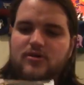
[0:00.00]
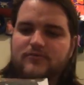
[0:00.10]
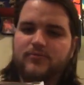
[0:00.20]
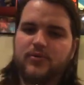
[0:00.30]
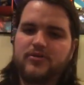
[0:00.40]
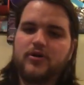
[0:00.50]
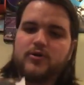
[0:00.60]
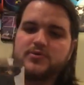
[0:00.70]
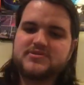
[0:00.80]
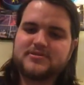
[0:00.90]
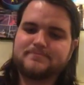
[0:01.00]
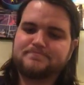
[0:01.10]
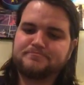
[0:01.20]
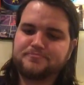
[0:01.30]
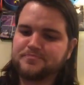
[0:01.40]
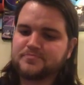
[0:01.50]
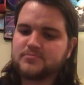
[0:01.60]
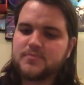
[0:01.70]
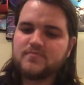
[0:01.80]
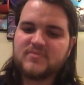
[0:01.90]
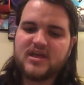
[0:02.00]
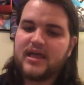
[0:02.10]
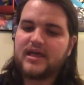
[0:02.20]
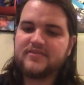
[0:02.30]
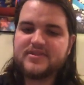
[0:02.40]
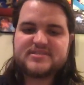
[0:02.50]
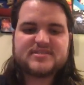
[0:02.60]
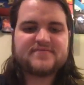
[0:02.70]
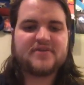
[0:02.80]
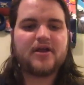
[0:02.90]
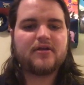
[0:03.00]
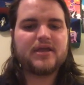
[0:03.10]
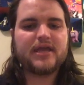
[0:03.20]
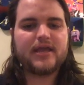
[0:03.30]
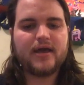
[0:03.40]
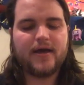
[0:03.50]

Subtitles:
for those. This is very